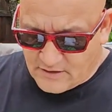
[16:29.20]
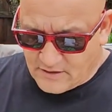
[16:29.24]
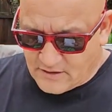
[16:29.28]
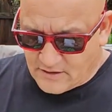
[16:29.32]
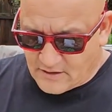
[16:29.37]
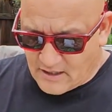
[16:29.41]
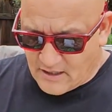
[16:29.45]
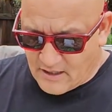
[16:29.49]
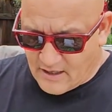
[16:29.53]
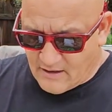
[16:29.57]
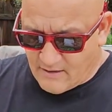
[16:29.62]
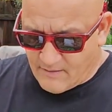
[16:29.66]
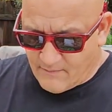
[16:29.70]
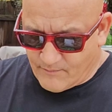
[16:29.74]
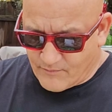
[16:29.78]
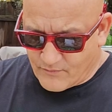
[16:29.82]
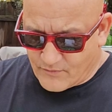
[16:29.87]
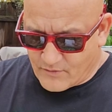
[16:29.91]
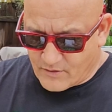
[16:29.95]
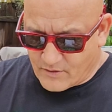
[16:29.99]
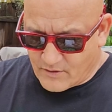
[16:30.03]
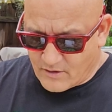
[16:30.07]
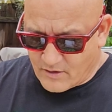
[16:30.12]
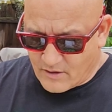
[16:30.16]

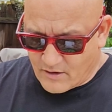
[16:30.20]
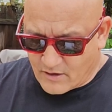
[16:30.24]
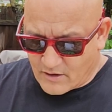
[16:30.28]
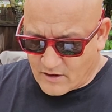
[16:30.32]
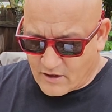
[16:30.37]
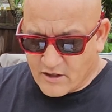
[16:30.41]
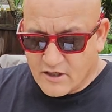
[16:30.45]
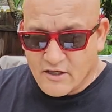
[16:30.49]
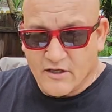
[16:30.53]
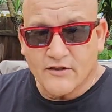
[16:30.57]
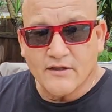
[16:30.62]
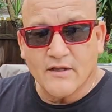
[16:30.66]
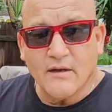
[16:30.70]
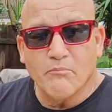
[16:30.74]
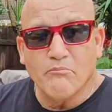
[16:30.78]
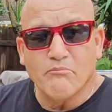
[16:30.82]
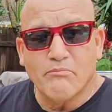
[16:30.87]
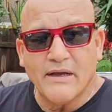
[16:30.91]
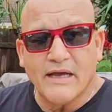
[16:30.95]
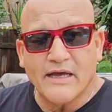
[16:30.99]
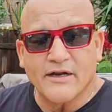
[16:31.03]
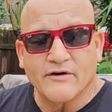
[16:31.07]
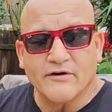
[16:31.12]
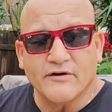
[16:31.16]
could have done
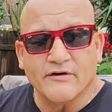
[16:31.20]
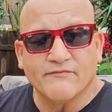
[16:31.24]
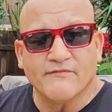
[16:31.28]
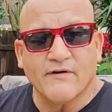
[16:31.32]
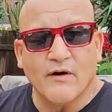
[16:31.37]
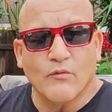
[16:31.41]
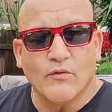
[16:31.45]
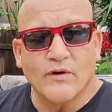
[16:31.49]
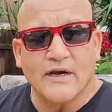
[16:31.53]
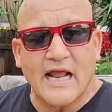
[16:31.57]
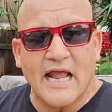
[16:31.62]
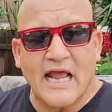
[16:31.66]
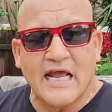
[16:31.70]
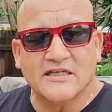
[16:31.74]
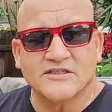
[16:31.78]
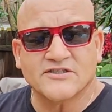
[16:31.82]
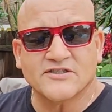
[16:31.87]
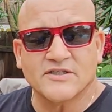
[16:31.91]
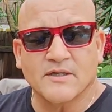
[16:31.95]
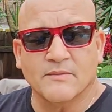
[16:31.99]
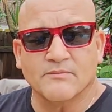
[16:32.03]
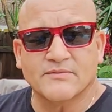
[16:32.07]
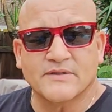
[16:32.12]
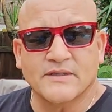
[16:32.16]
better if I would have had
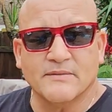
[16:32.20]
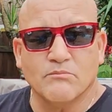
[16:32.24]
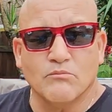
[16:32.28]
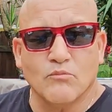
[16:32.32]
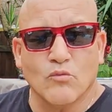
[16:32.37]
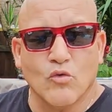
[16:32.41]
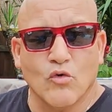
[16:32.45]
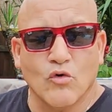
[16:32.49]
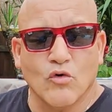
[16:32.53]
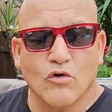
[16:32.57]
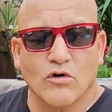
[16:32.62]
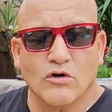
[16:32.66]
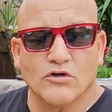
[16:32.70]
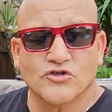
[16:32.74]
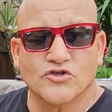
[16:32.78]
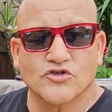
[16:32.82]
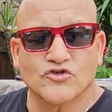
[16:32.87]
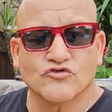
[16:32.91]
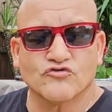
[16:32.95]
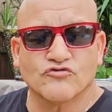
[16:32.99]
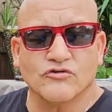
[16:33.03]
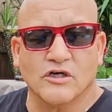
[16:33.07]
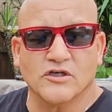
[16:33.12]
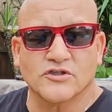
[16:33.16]
something more
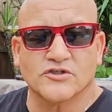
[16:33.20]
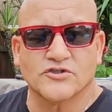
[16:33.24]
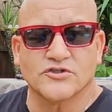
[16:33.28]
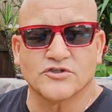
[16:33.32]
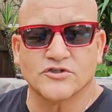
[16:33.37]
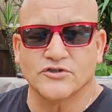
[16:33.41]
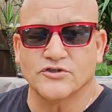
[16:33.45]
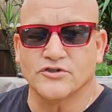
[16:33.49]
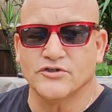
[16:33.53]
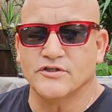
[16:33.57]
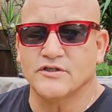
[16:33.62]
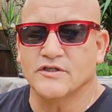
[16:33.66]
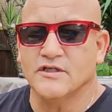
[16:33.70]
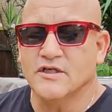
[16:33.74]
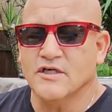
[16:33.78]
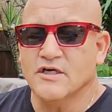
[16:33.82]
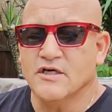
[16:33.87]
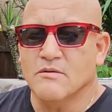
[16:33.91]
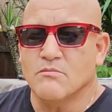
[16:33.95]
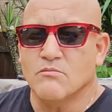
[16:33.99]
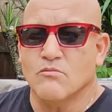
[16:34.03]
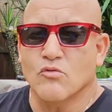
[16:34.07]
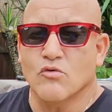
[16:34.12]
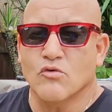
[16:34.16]
structured,
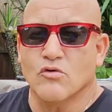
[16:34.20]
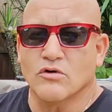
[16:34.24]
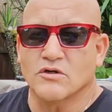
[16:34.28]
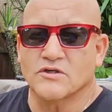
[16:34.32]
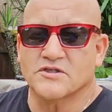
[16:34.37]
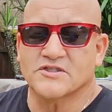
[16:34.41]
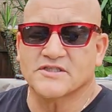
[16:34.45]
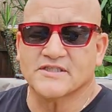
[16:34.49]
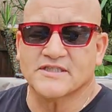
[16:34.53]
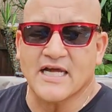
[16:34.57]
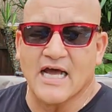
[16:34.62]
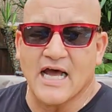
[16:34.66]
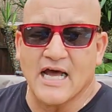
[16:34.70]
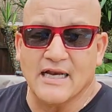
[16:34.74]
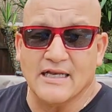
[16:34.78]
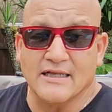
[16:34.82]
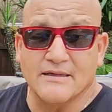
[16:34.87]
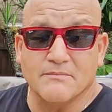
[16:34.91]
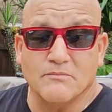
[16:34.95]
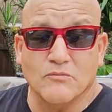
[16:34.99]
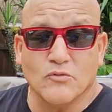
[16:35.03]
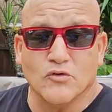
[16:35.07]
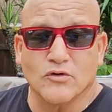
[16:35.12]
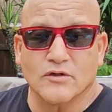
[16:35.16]
more
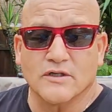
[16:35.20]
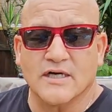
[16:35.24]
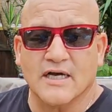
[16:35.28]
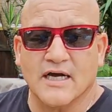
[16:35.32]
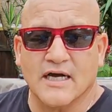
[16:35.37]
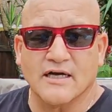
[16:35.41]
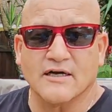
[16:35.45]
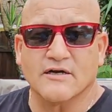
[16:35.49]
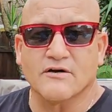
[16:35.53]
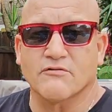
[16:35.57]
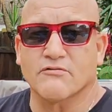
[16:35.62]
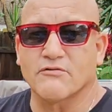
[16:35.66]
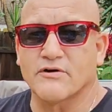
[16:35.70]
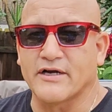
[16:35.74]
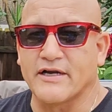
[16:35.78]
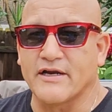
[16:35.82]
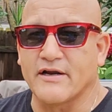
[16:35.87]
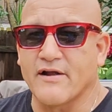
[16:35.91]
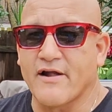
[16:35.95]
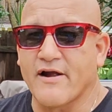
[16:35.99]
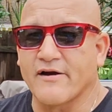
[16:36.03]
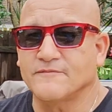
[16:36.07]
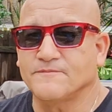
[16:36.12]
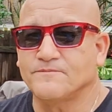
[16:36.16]
solid, more concrete.
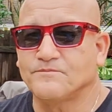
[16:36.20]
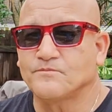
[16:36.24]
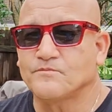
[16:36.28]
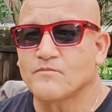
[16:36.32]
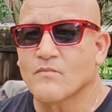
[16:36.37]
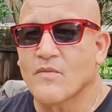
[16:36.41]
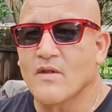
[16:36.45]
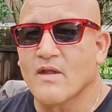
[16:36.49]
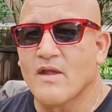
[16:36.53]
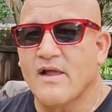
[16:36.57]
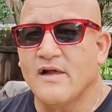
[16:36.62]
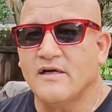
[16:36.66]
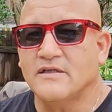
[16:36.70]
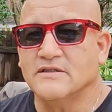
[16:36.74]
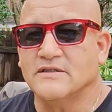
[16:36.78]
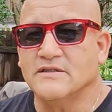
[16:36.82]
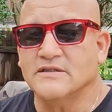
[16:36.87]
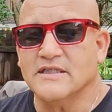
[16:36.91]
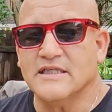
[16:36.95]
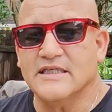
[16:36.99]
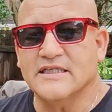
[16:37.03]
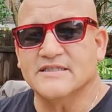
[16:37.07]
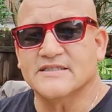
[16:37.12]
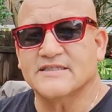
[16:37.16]

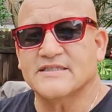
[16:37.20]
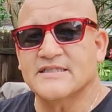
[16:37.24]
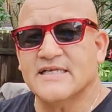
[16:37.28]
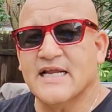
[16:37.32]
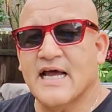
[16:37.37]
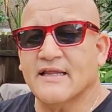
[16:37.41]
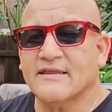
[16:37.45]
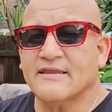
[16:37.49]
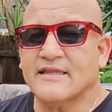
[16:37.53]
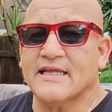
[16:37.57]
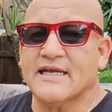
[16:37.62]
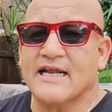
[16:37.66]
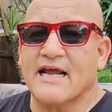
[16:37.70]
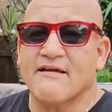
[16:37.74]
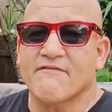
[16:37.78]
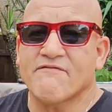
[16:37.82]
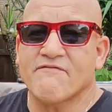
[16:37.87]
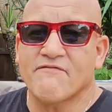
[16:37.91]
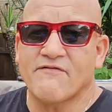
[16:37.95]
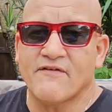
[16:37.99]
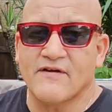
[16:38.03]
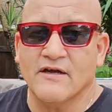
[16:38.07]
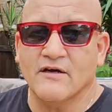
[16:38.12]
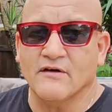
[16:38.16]
It's not that I
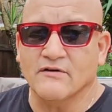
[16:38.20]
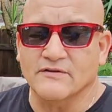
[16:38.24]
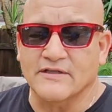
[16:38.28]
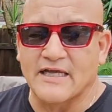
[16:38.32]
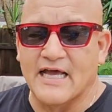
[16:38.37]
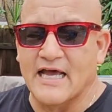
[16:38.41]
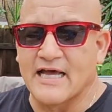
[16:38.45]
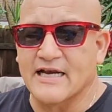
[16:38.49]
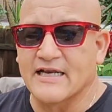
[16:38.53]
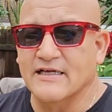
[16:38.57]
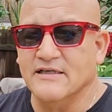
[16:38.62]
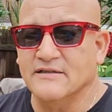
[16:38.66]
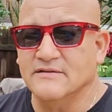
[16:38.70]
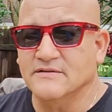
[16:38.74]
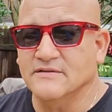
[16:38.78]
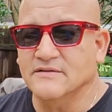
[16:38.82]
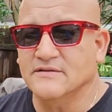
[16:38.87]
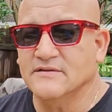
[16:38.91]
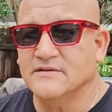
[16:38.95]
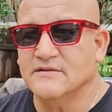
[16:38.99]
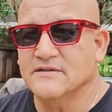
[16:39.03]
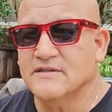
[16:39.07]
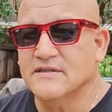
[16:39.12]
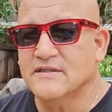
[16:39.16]
failed at it,
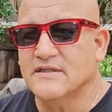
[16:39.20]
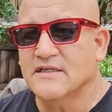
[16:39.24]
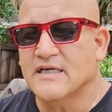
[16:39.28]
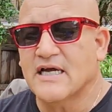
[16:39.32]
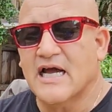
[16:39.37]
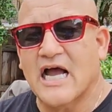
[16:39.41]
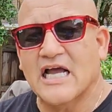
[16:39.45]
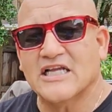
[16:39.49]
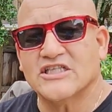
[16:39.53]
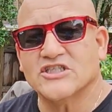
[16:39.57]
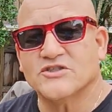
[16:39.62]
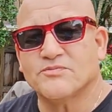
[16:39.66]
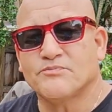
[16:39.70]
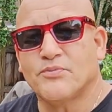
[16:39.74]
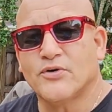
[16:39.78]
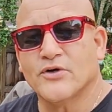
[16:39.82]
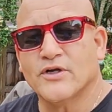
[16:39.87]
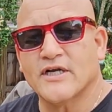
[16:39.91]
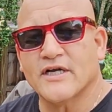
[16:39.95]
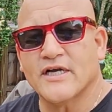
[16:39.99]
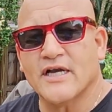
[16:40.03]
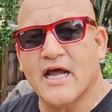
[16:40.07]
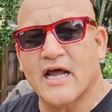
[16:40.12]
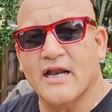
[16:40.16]
I just put
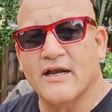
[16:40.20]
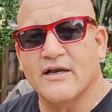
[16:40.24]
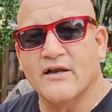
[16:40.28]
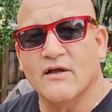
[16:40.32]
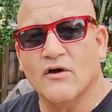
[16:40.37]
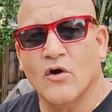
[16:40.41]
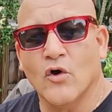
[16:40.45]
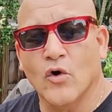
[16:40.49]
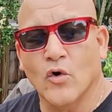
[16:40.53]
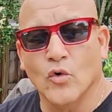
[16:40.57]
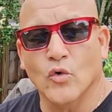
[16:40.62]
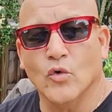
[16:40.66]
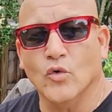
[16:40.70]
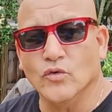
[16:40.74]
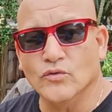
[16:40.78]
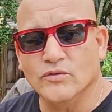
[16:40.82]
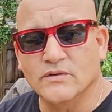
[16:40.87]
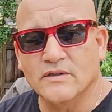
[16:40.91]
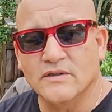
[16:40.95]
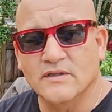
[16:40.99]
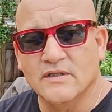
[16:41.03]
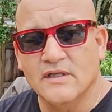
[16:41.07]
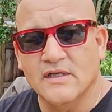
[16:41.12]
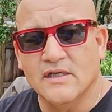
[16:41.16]
it on hold.
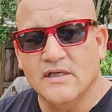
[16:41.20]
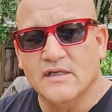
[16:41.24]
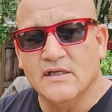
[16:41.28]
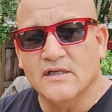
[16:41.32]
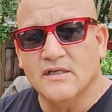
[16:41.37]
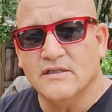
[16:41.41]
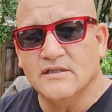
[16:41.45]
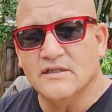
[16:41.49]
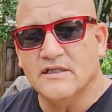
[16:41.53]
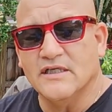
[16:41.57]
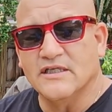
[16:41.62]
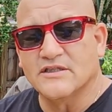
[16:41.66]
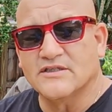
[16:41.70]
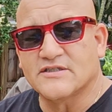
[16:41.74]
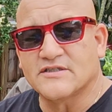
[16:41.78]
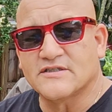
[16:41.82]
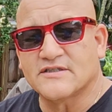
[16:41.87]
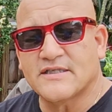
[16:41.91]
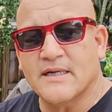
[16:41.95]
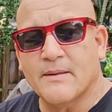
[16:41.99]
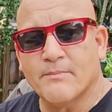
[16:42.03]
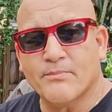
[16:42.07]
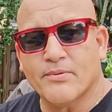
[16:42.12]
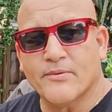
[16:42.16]
It's
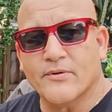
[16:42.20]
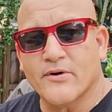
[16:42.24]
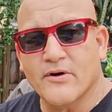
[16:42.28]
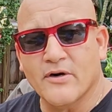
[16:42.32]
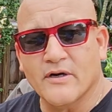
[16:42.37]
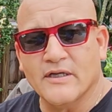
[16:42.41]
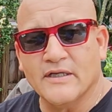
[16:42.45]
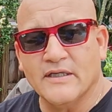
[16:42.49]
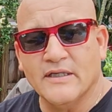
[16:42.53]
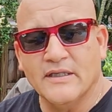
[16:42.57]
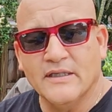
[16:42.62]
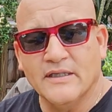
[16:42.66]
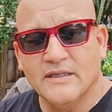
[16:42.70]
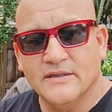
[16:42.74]
temporarily